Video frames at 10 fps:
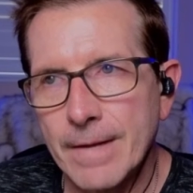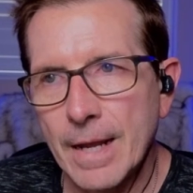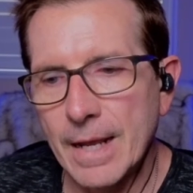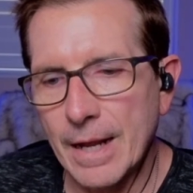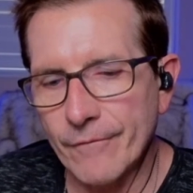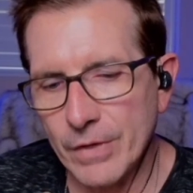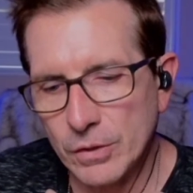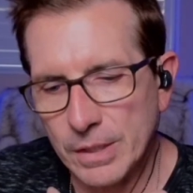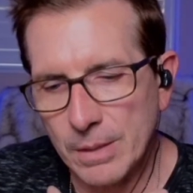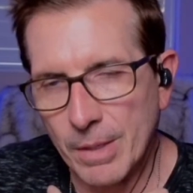And I felt
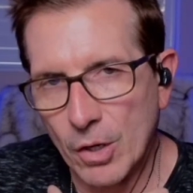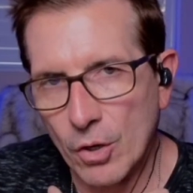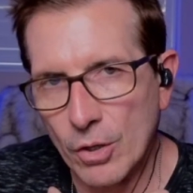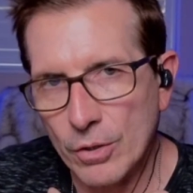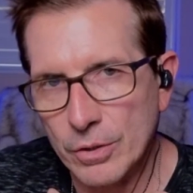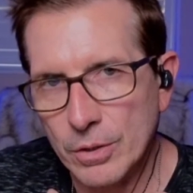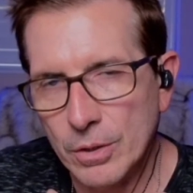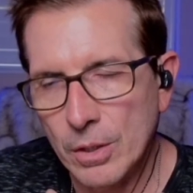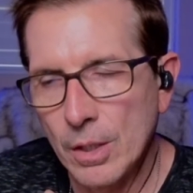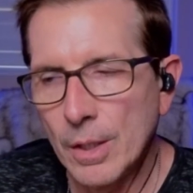it in my heart.
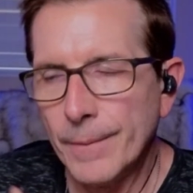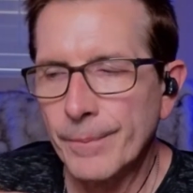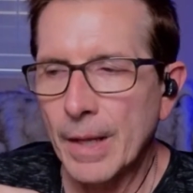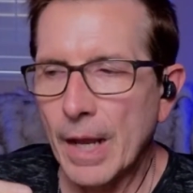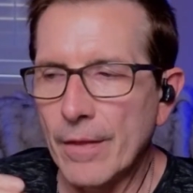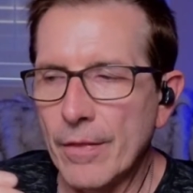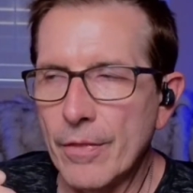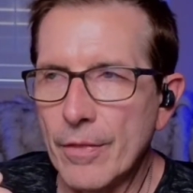And